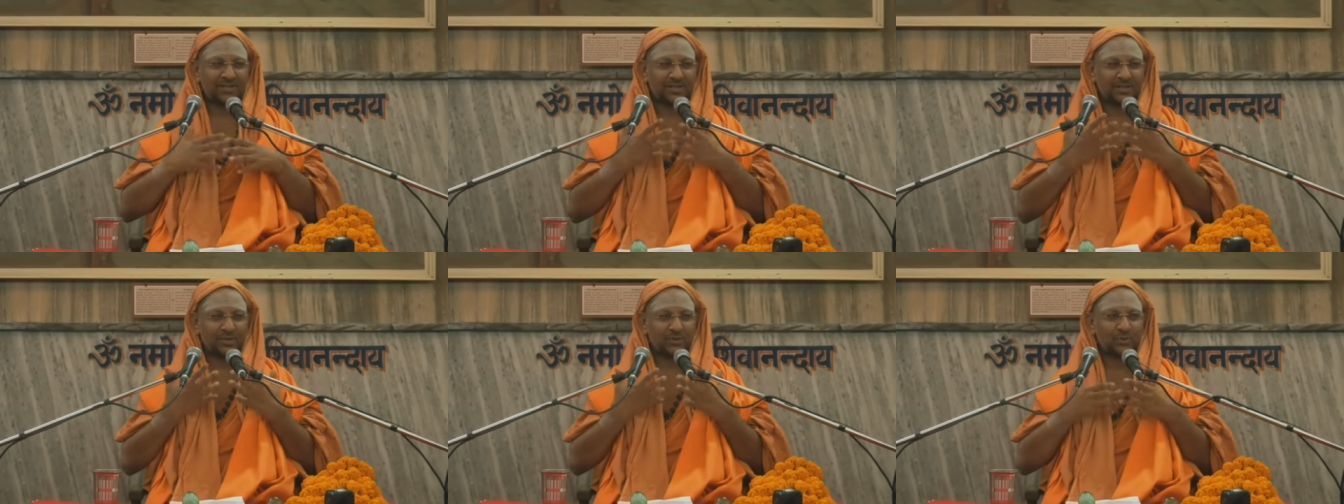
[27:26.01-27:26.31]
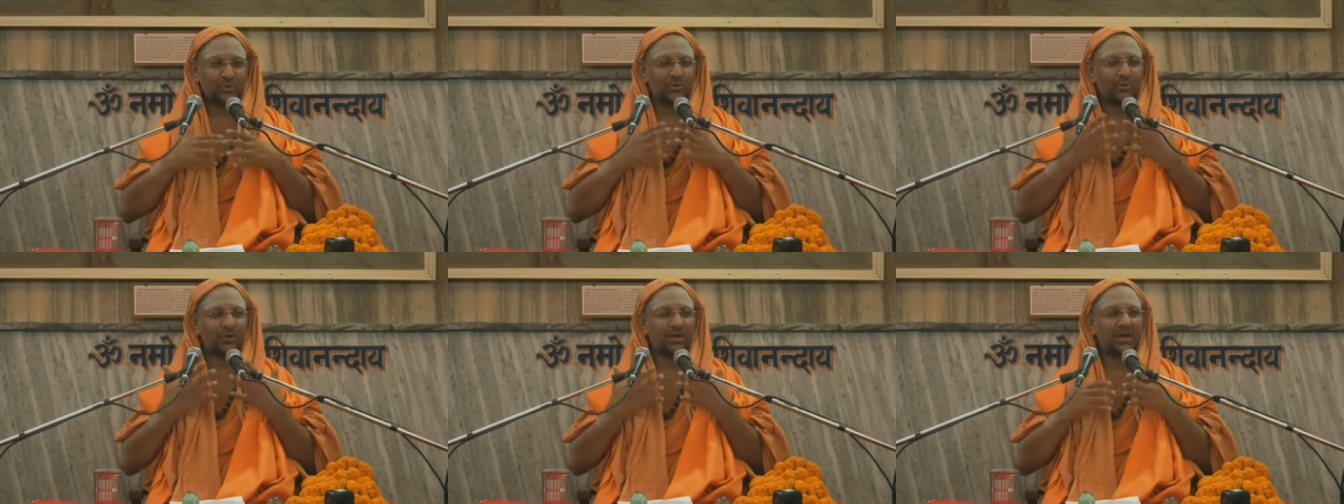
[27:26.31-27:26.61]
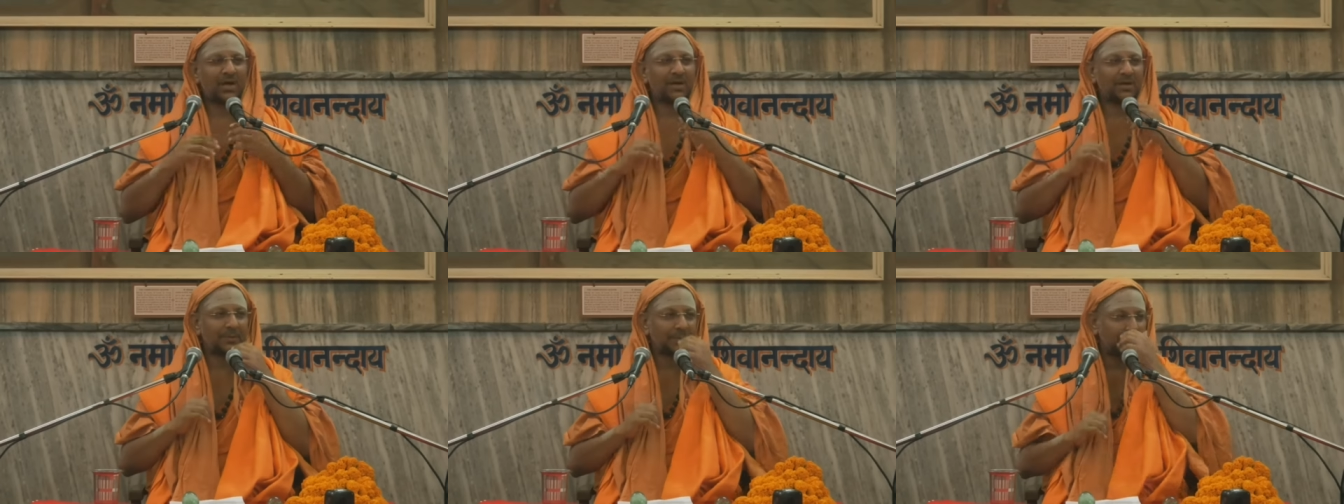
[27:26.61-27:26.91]
that
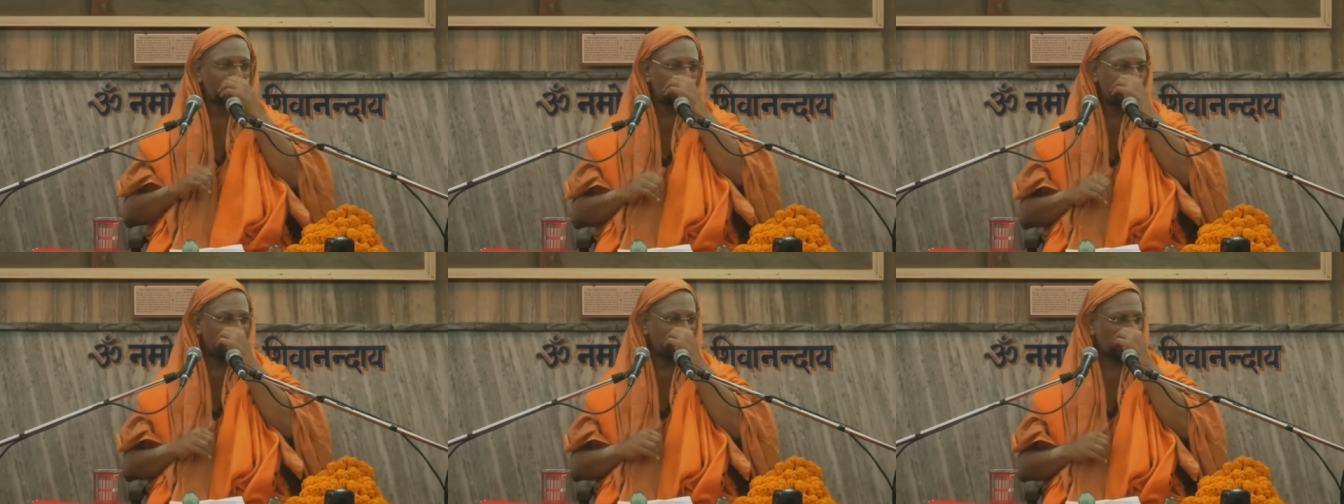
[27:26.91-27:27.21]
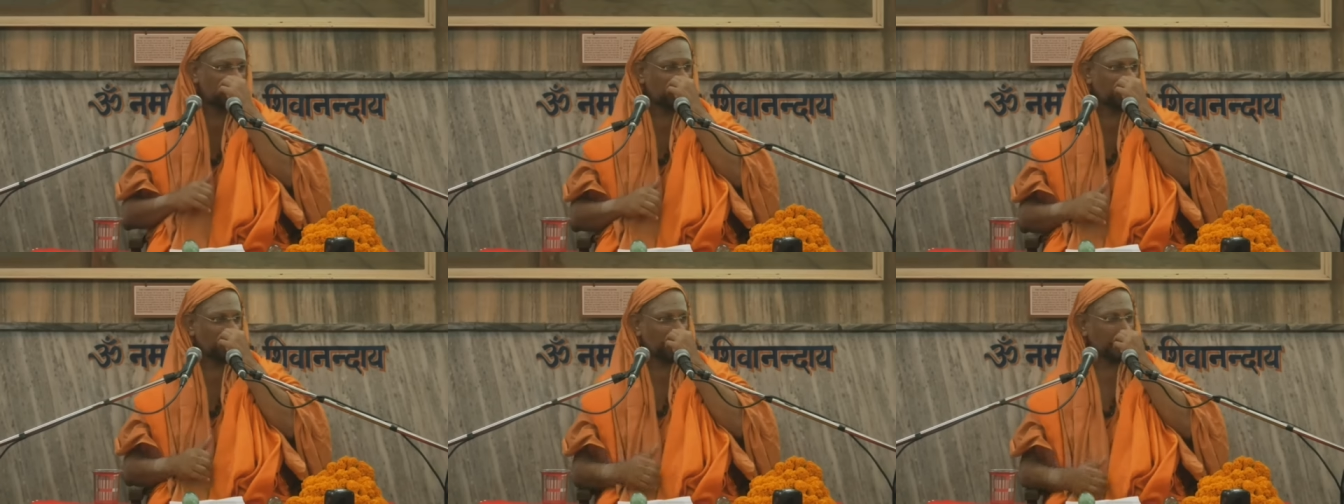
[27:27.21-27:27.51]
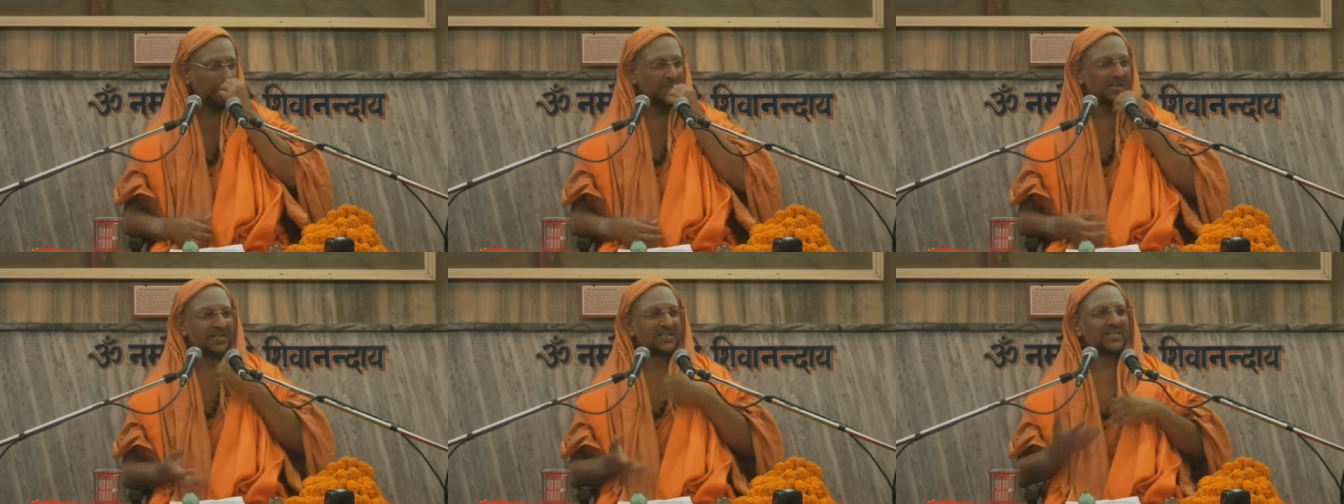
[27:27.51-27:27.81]
shoka,
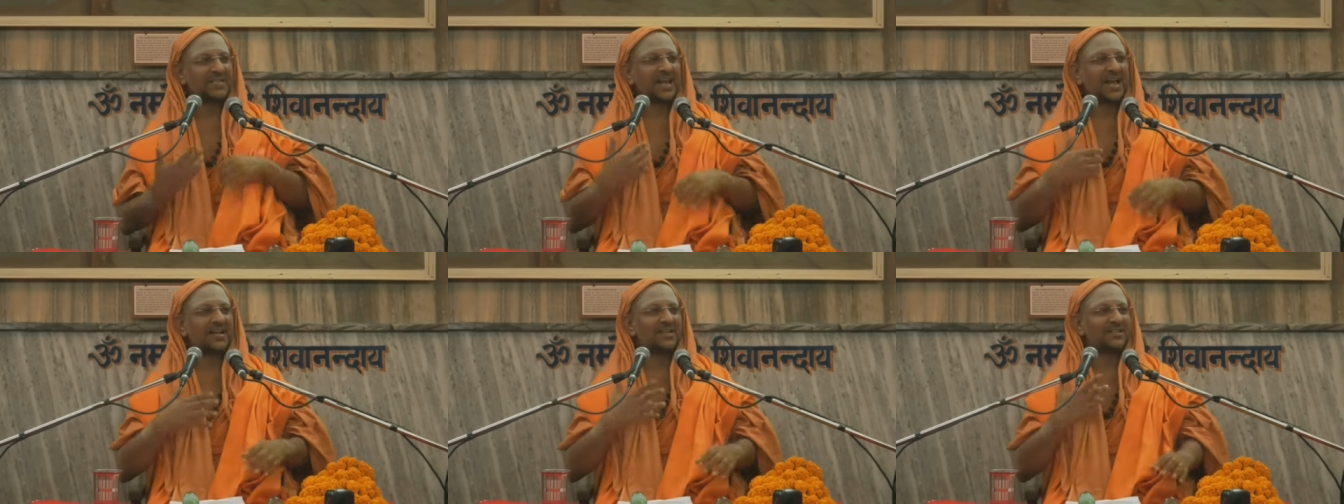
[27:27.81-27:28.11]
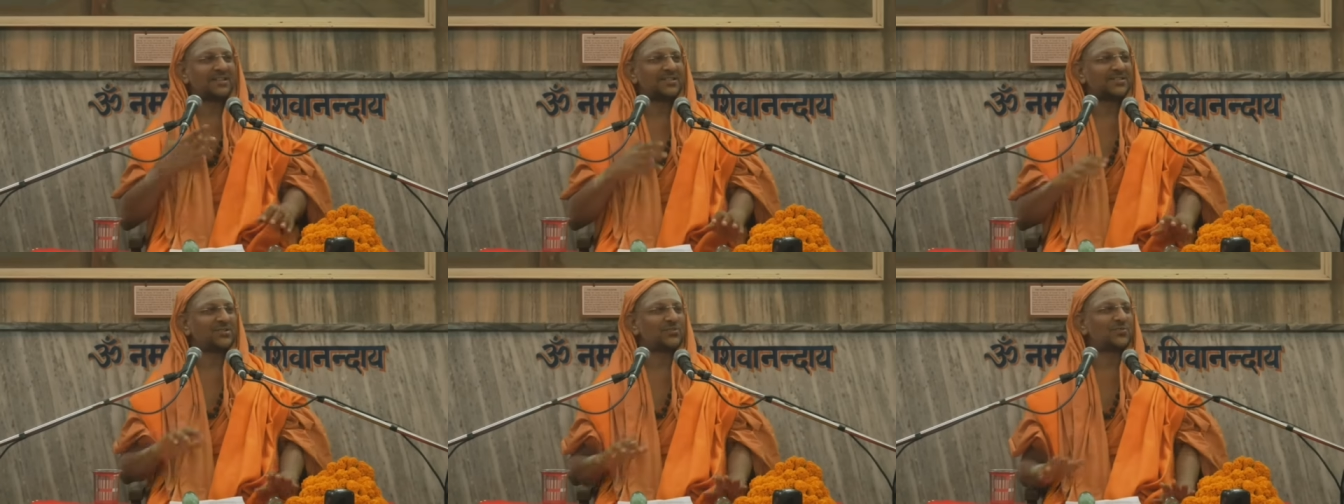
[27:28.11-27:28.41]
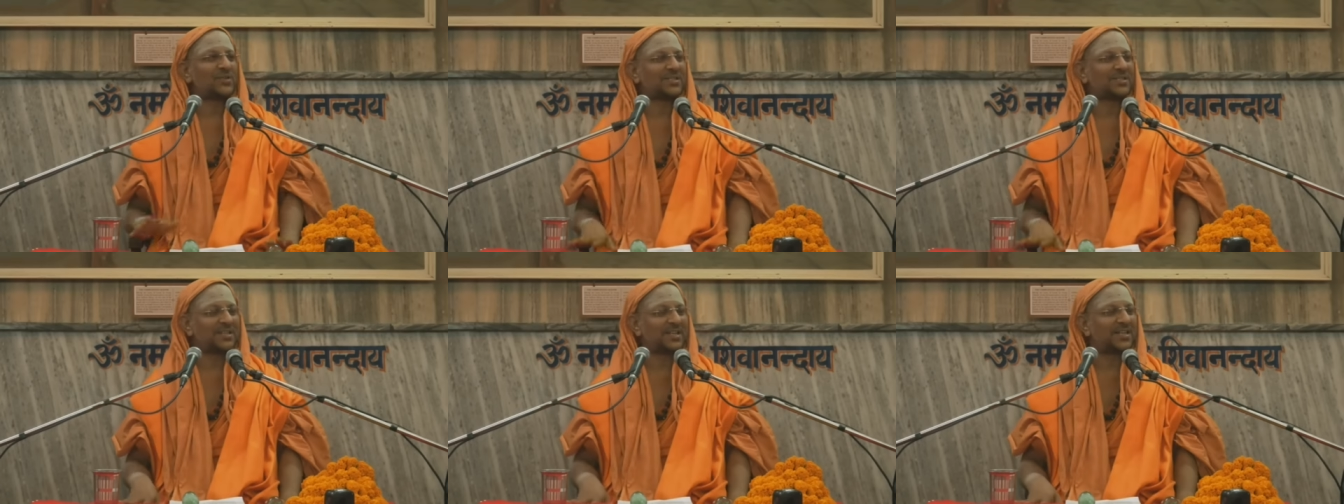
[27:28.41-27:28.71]
that sadness
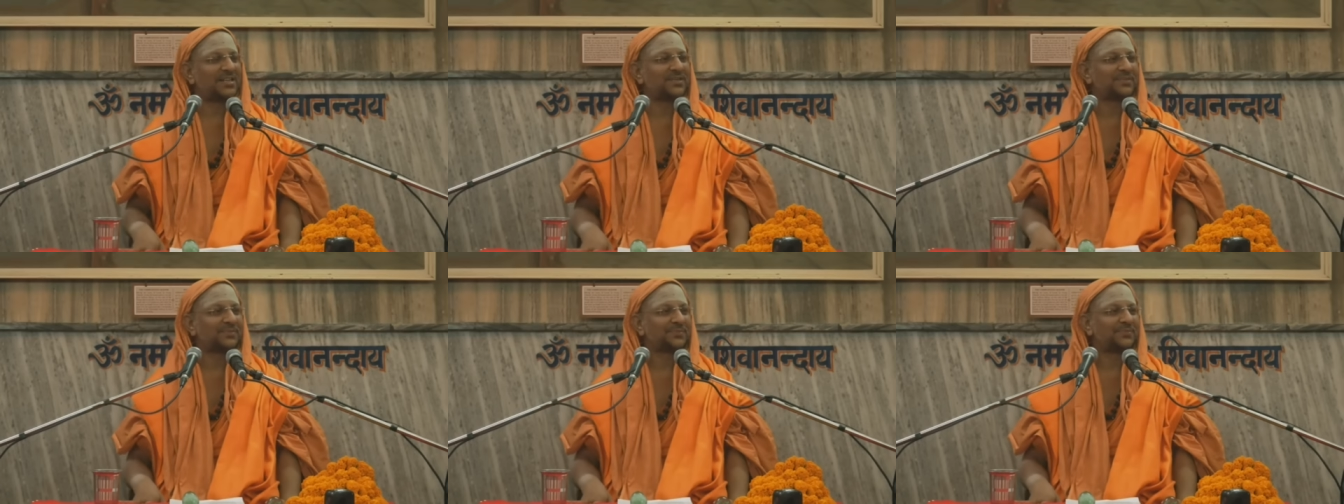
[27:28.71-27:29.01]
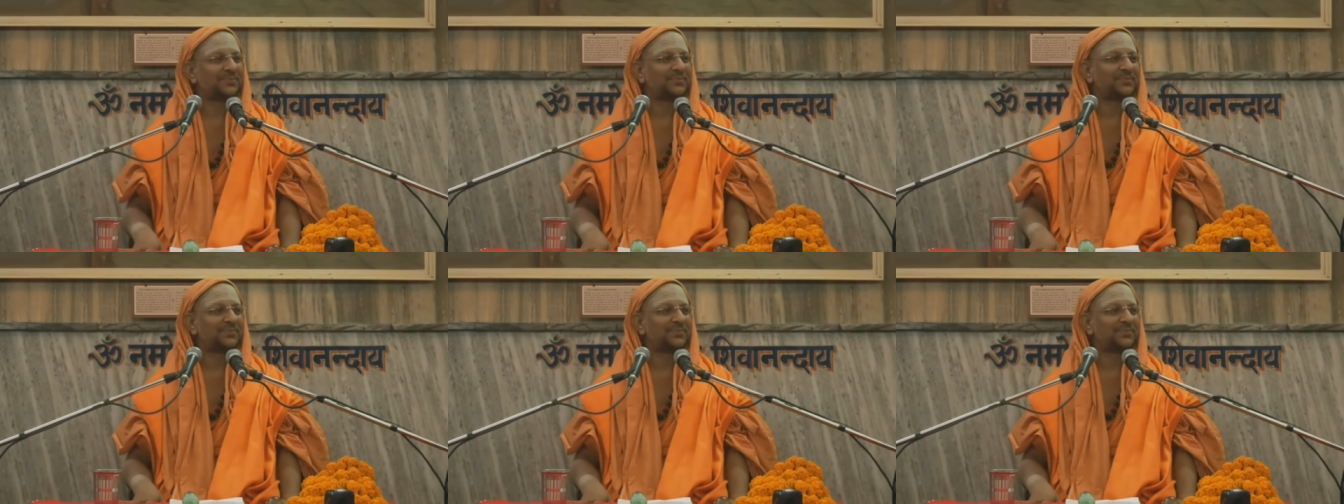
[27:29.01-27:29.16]
was there.